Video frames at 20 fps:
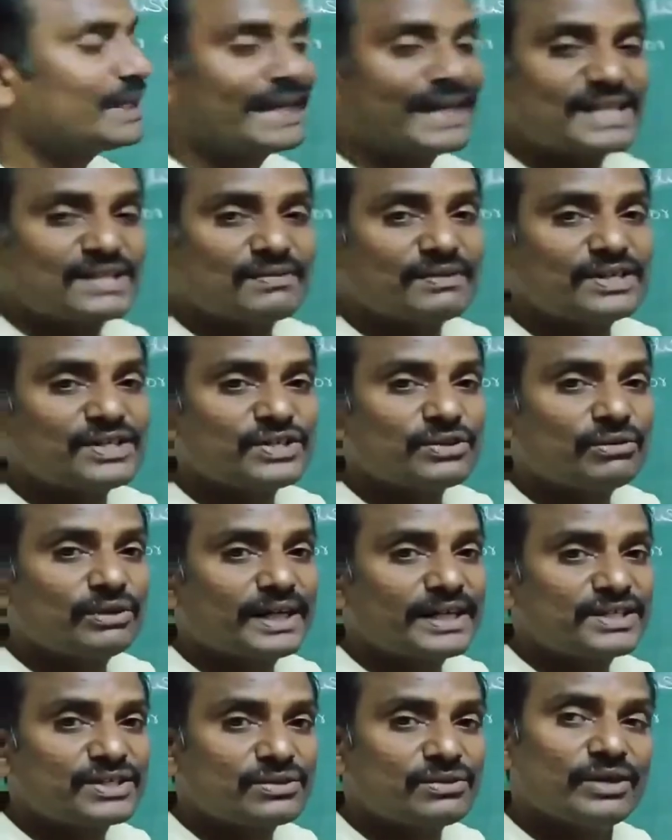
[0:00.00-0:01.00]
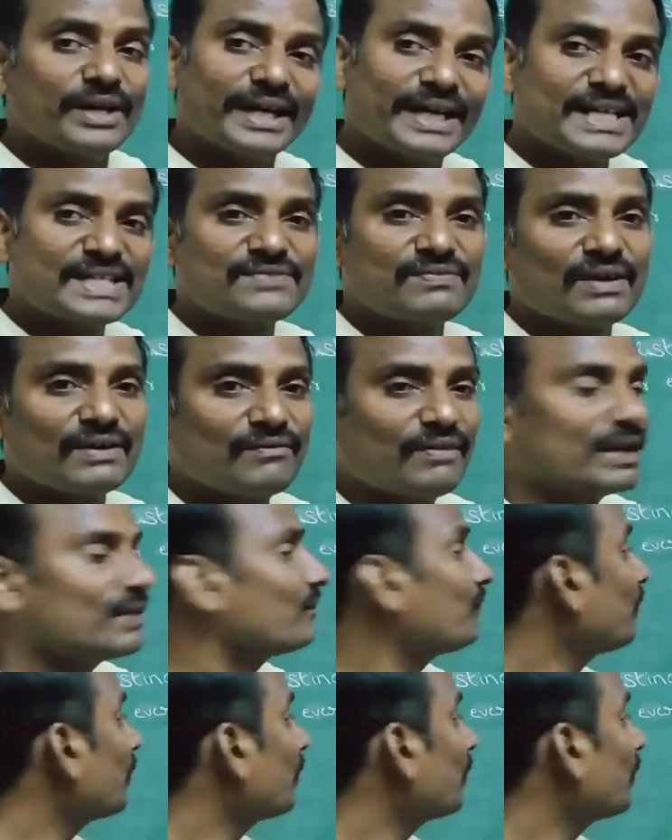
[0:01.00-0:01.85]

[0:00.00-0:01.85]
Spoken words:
then x1 is equal to x2, it is 1 1. For